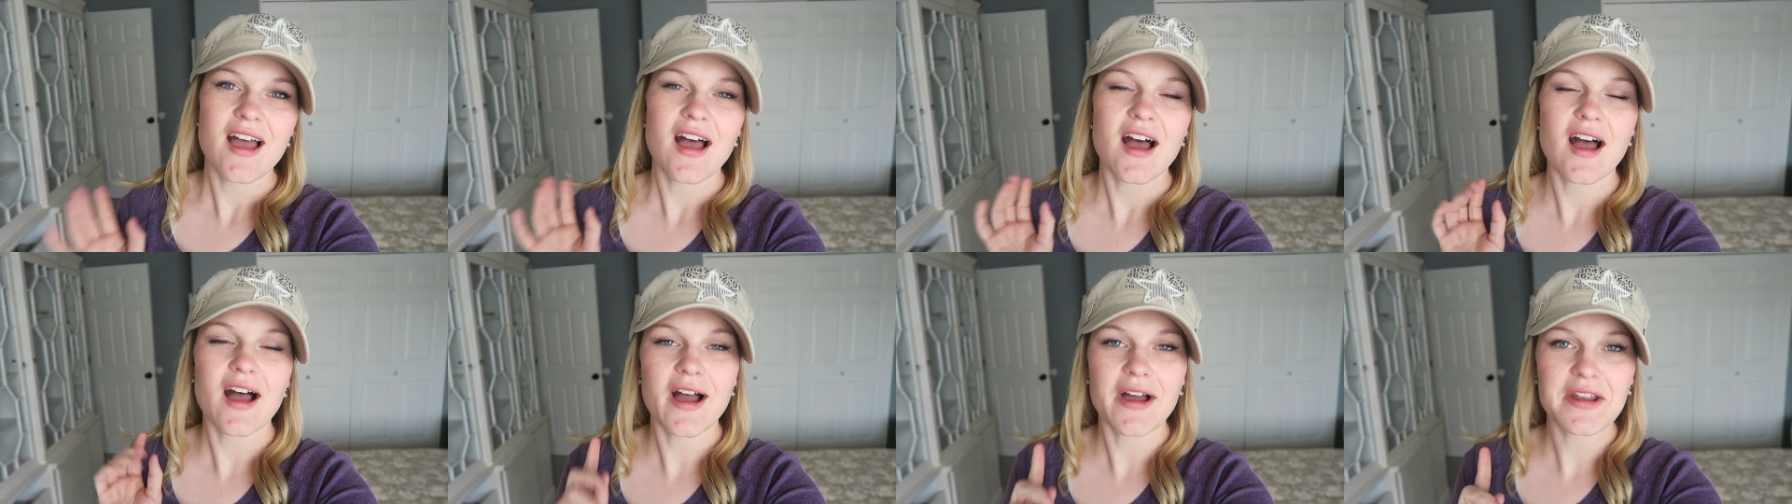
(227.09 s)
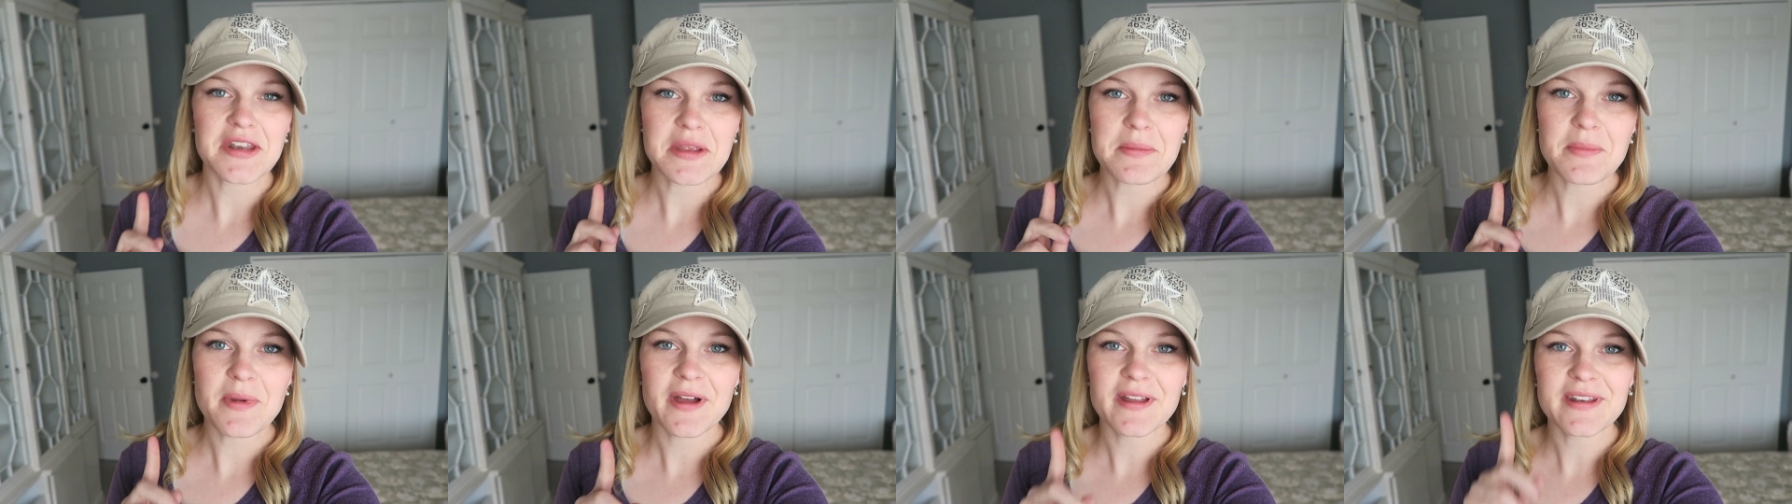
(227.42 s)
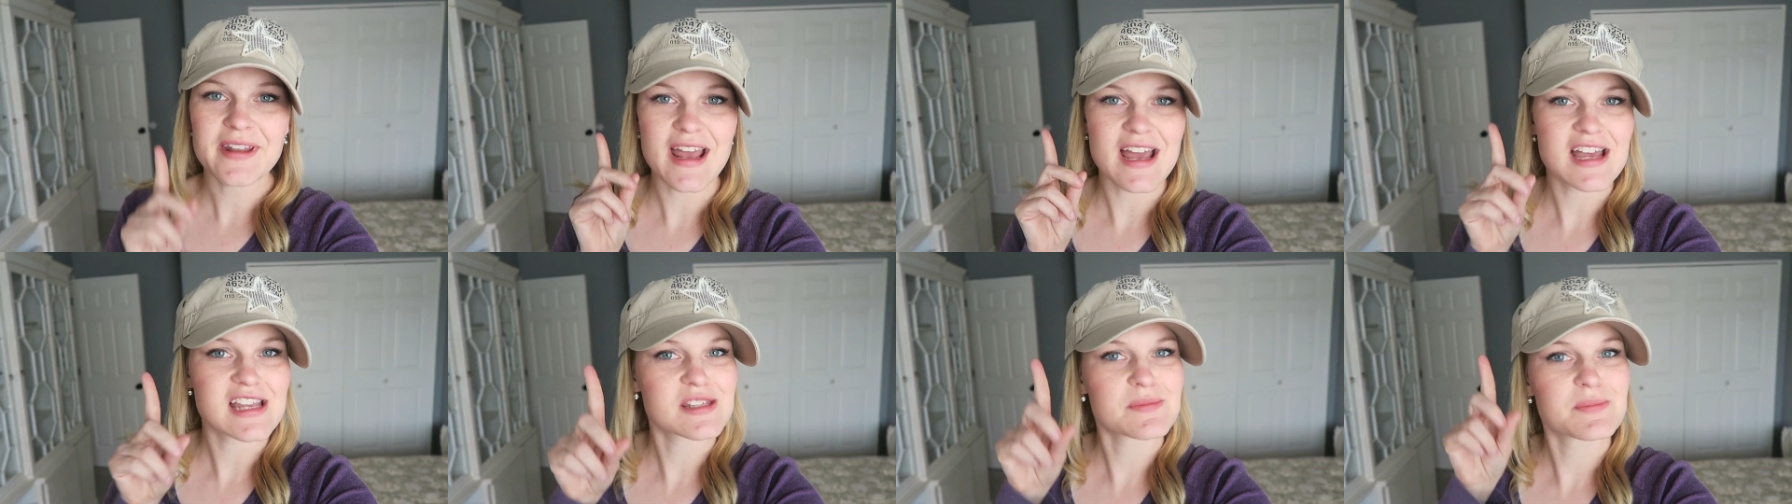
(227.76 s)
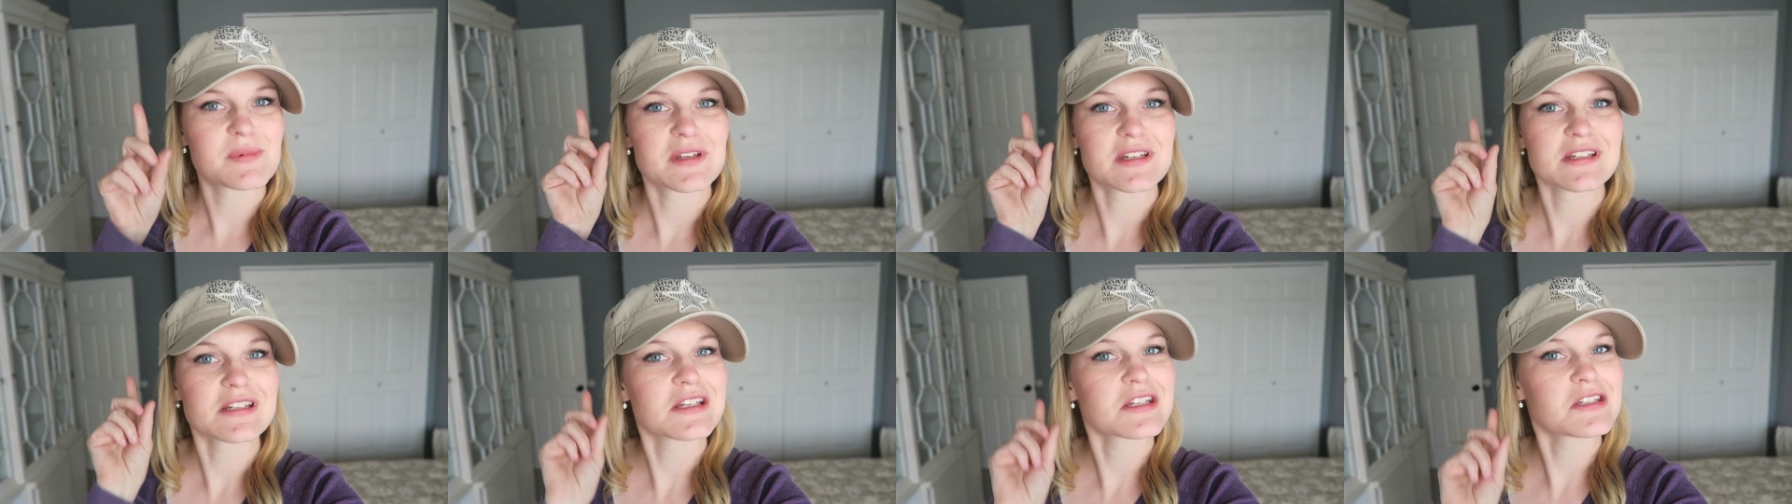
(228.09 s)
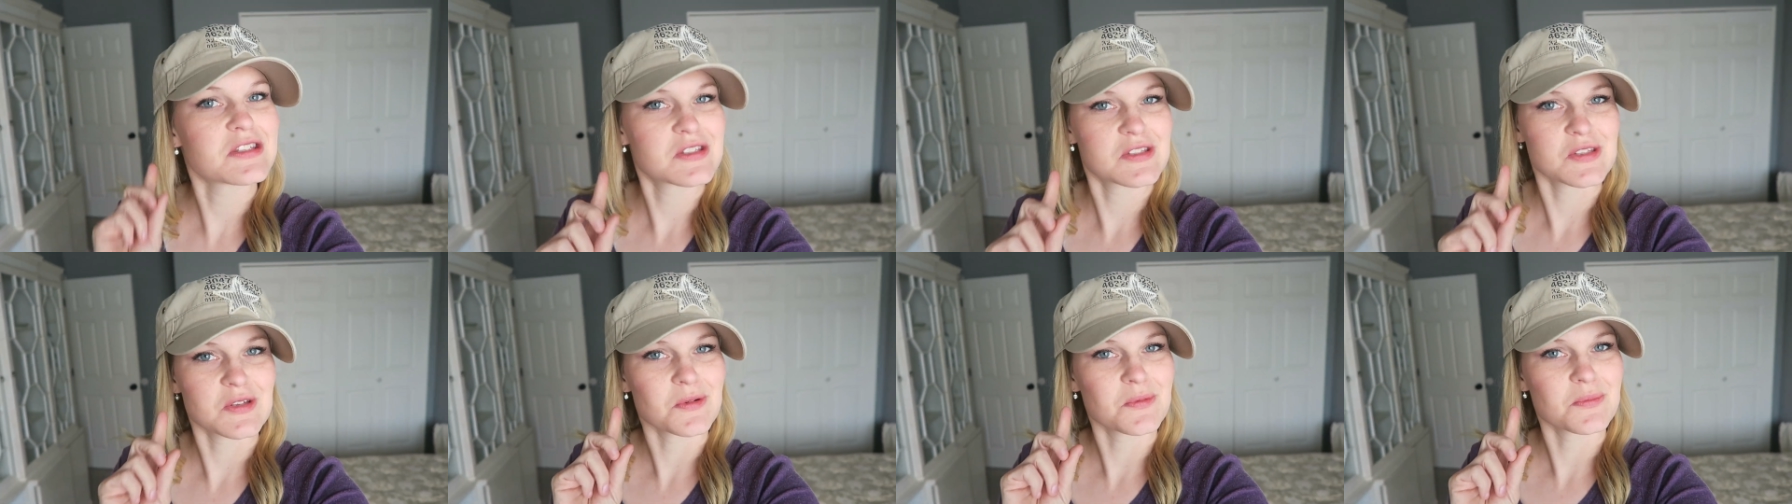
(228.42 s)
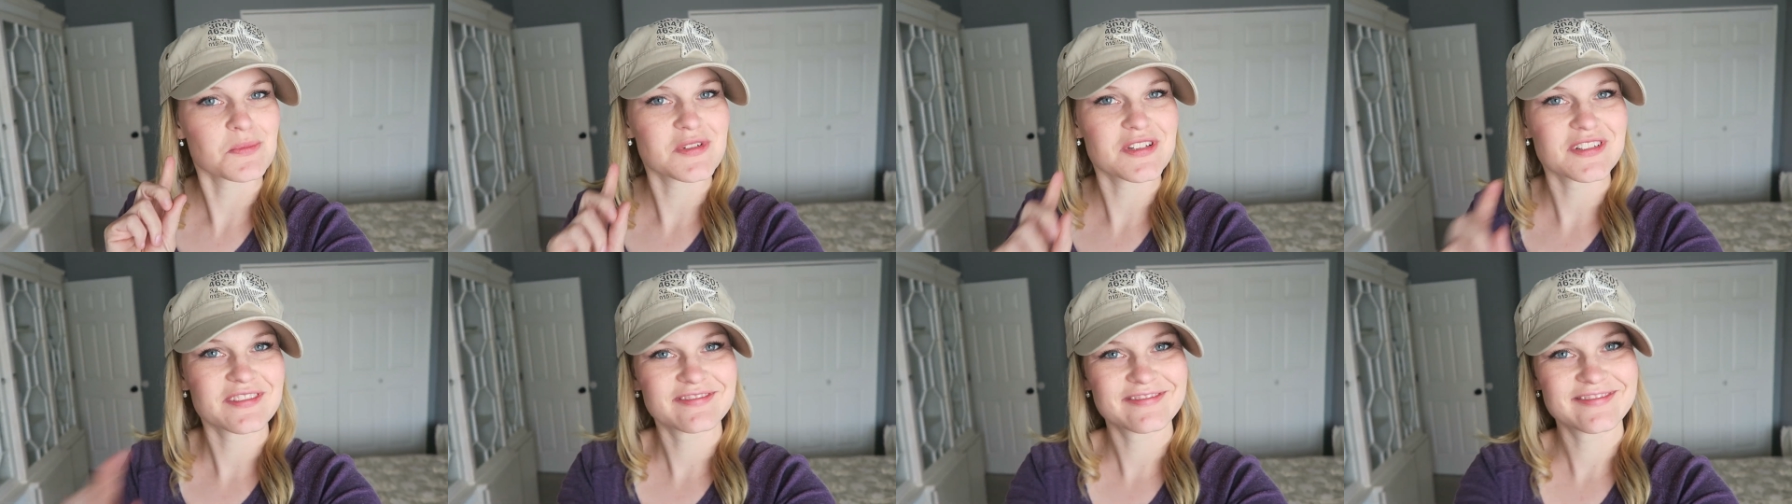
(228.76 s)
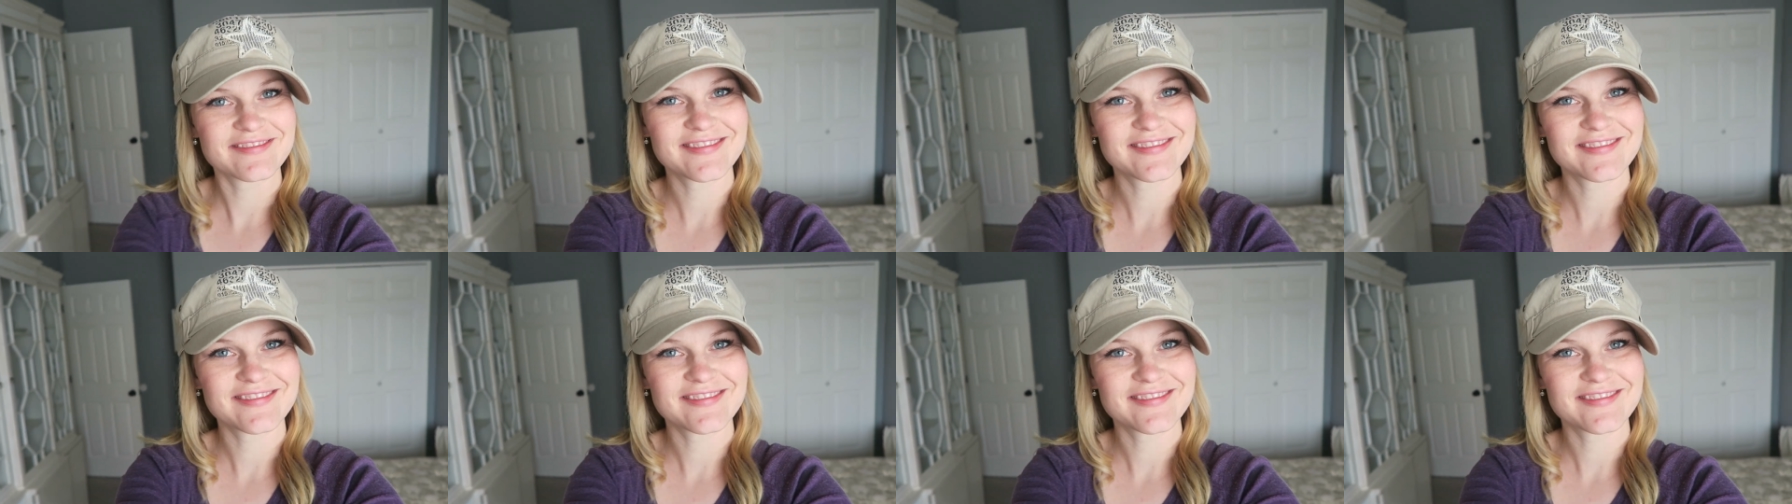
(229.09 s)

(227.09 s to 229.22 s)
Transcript: a honey bun has been consumed.